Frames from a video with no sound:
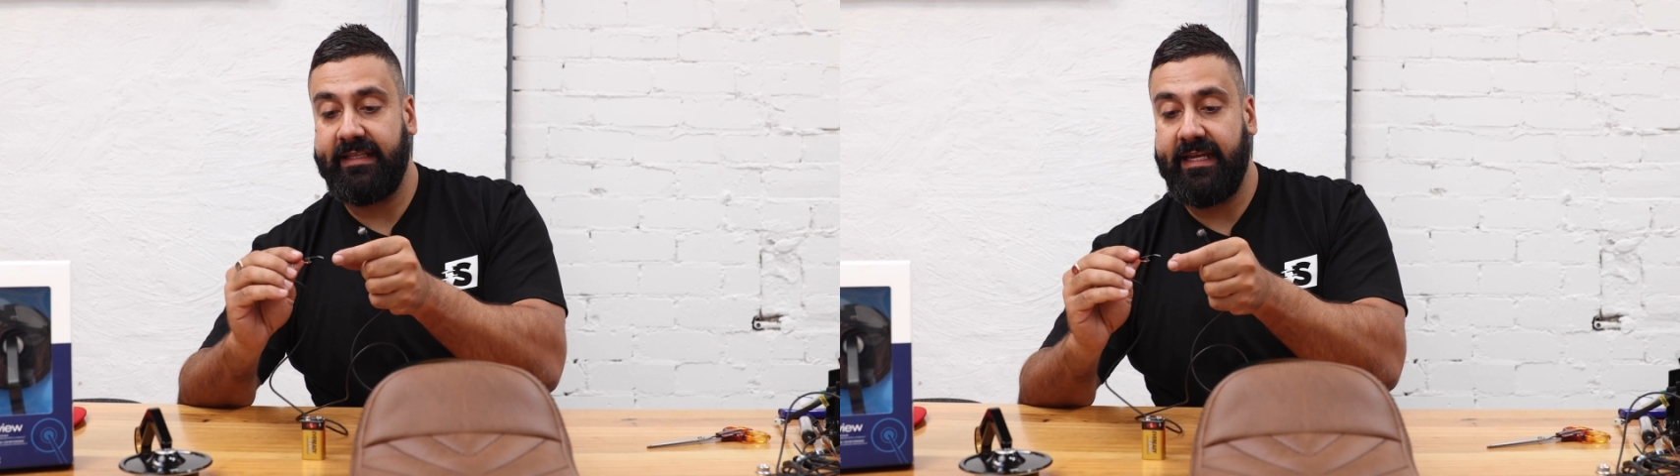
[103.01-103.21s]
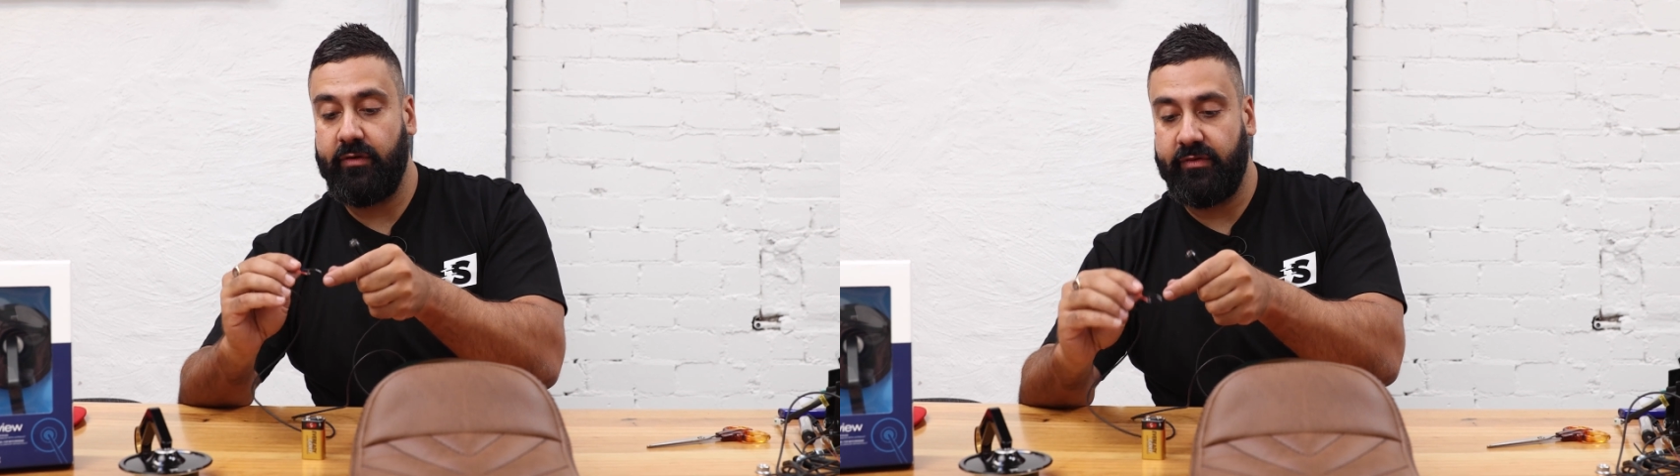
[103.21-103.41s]

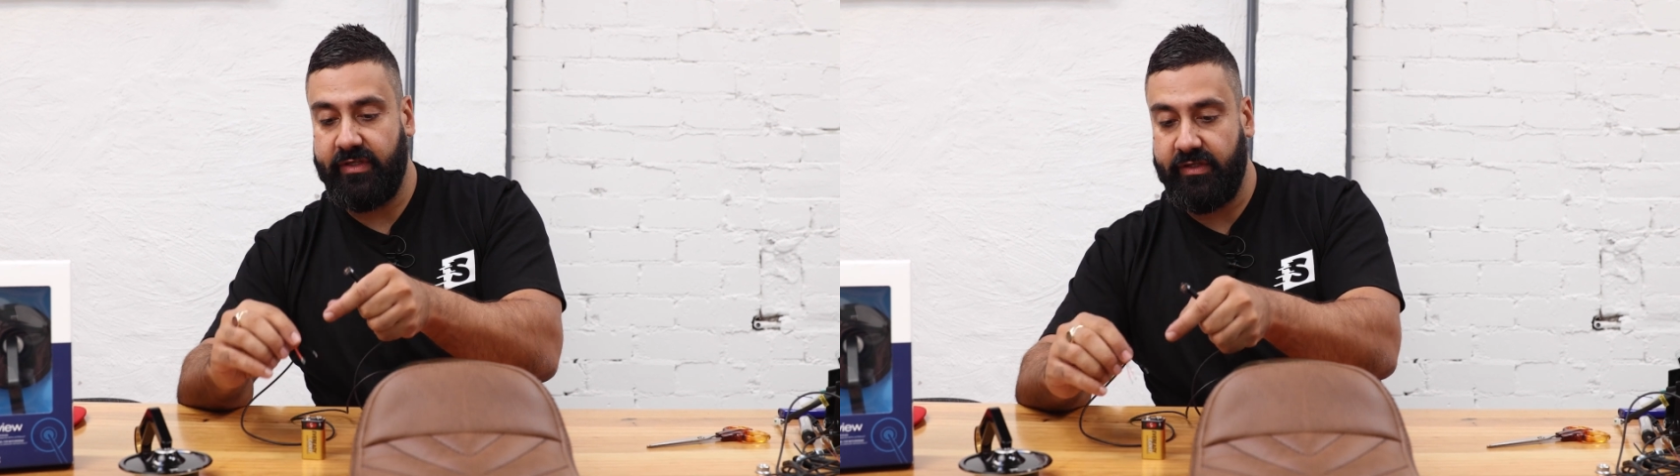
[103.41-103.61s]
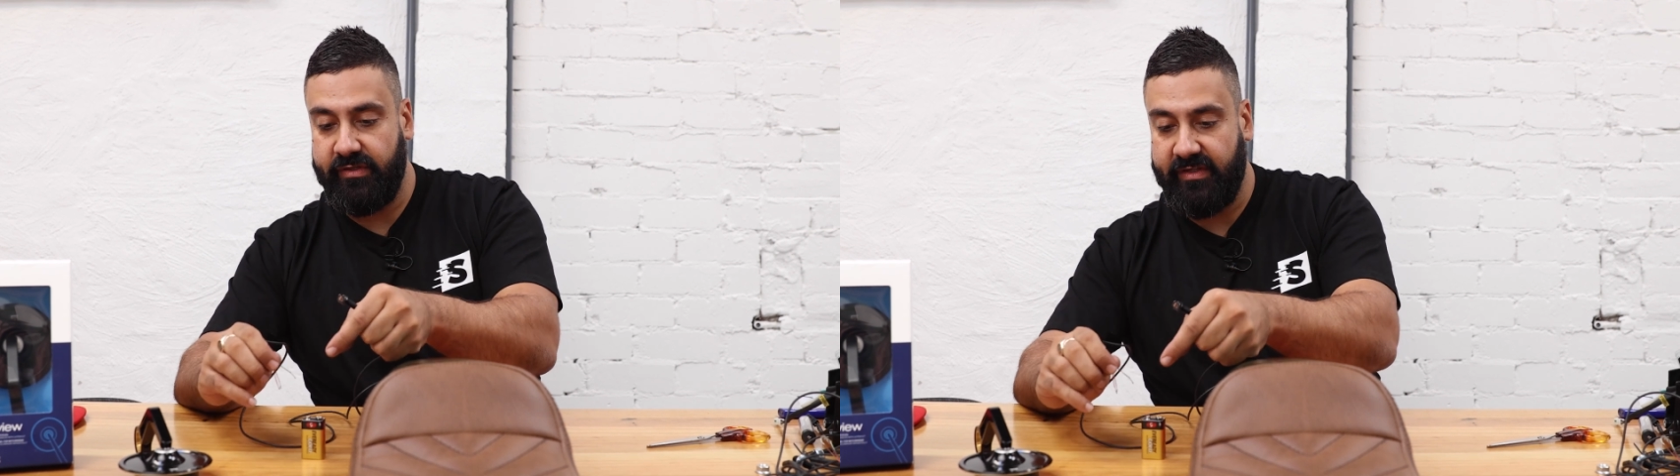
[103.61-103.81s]
legal
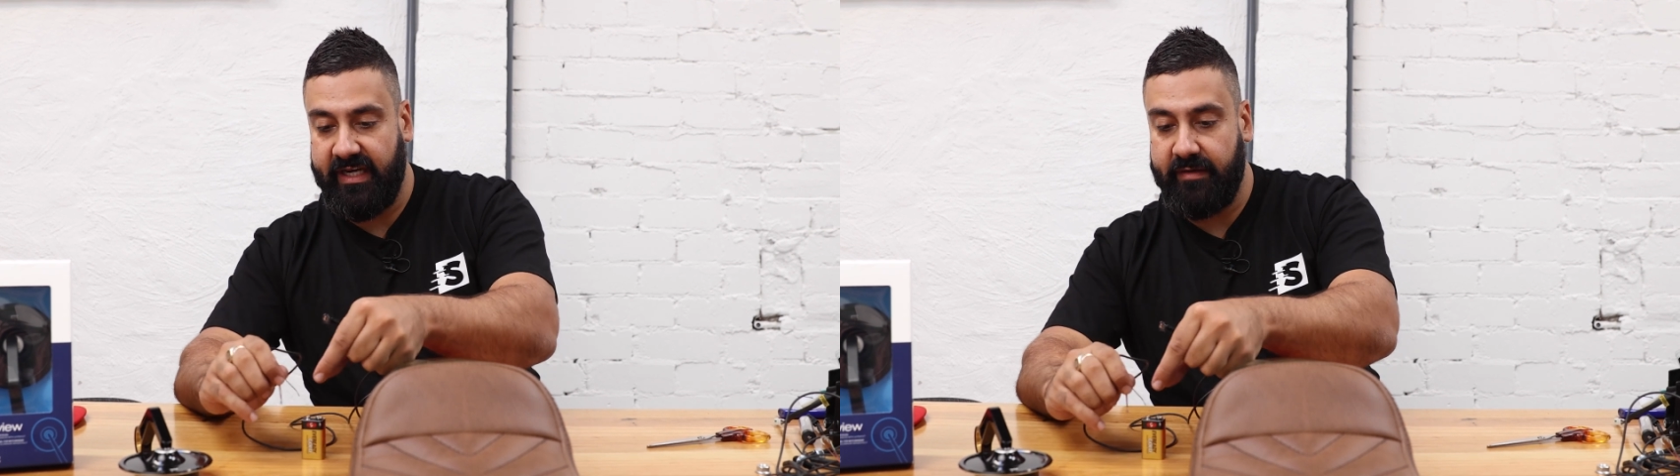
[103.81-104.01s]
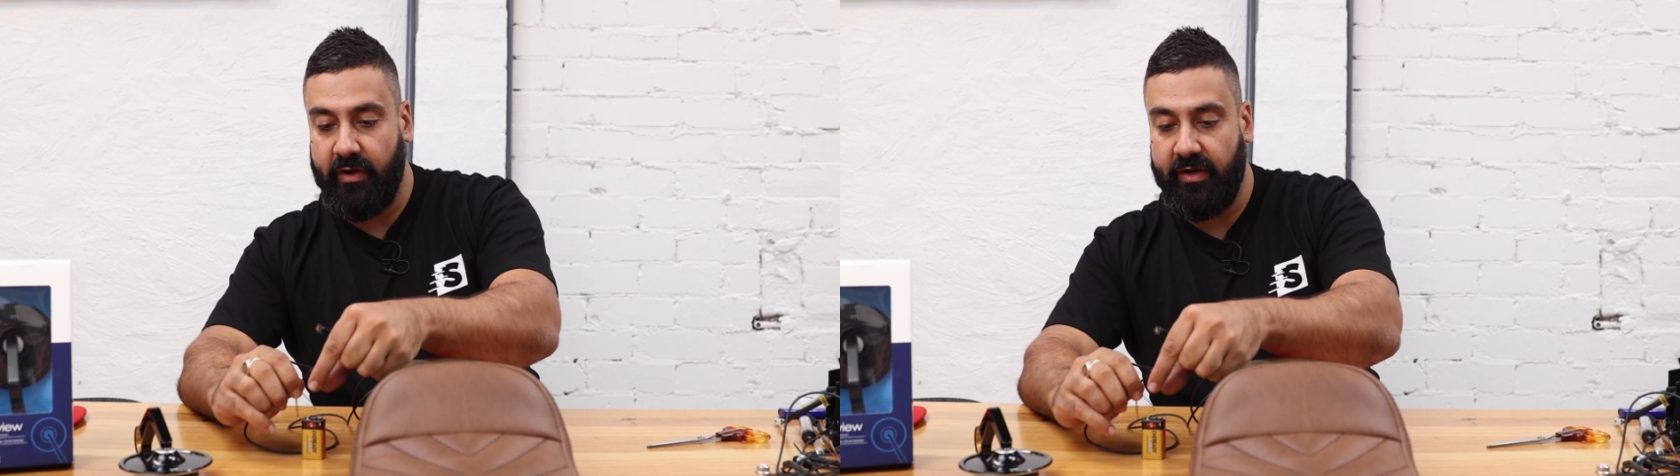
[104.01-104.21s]
to use on
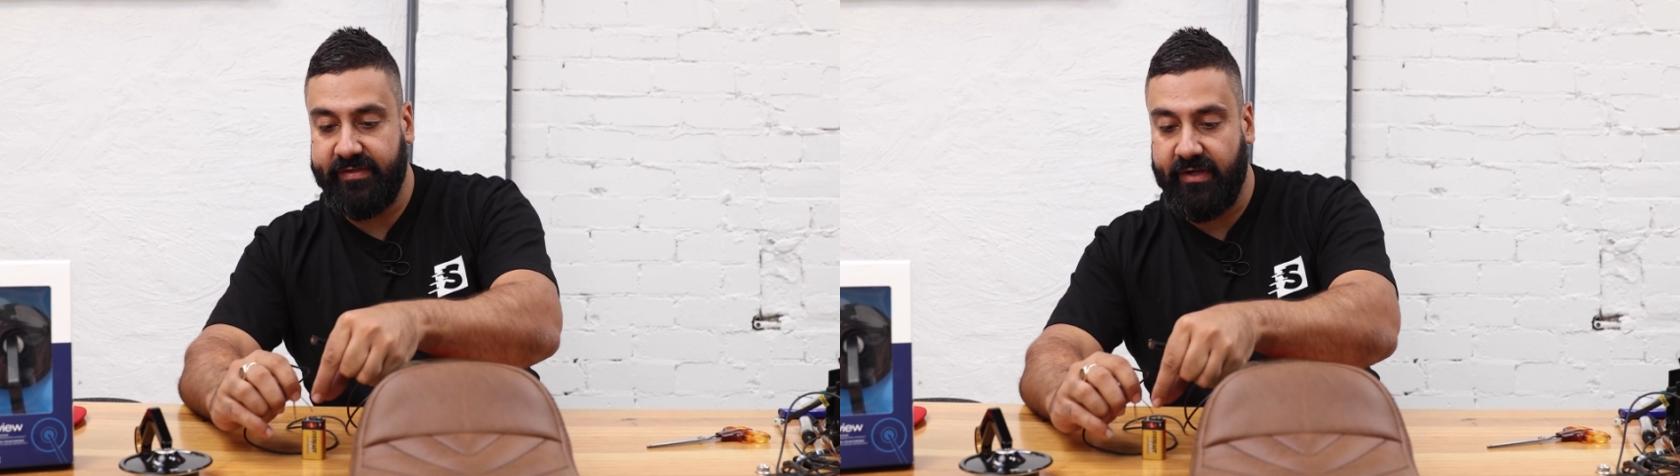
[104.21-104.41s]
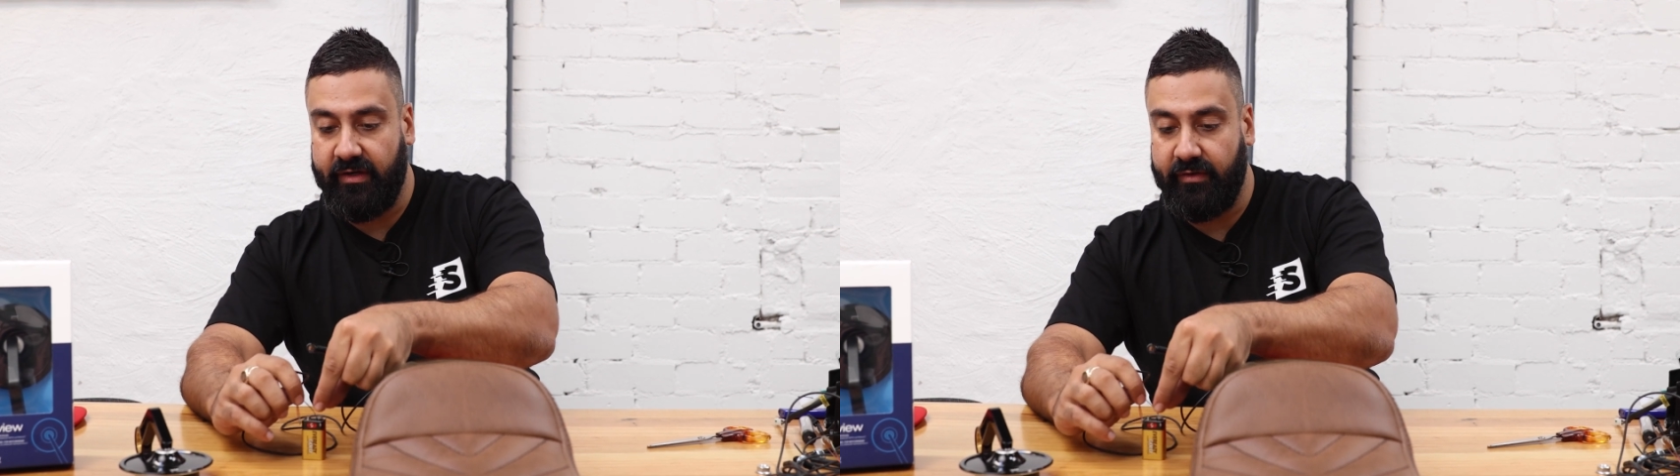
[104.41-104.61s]
any
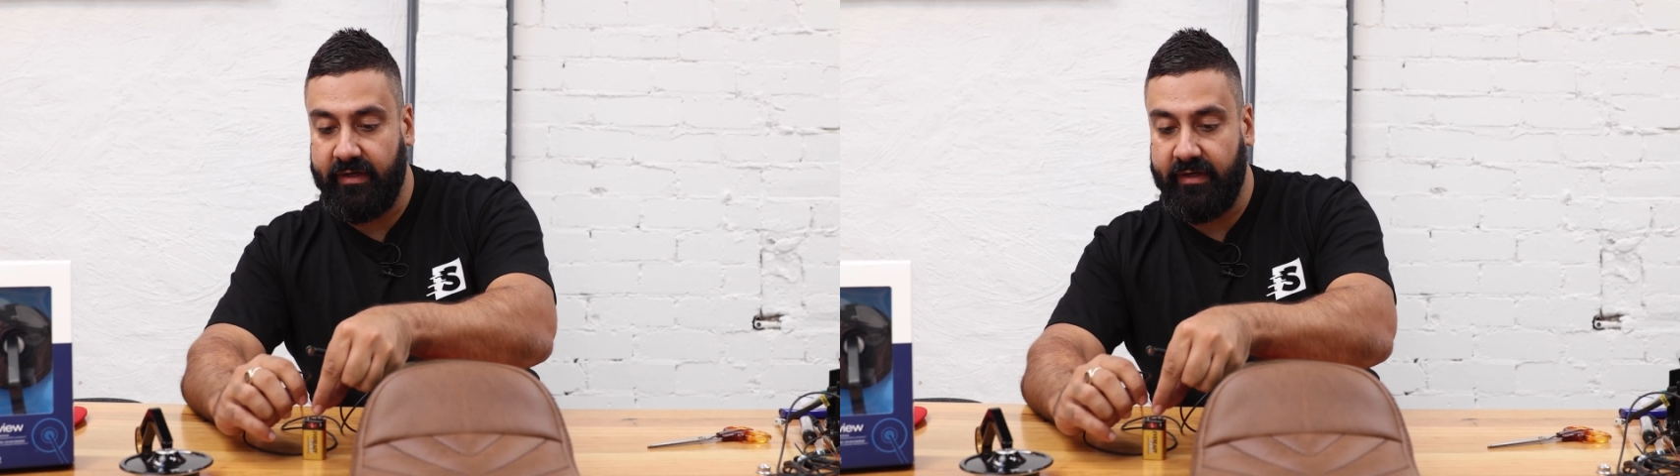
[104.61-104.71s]
motorcycle,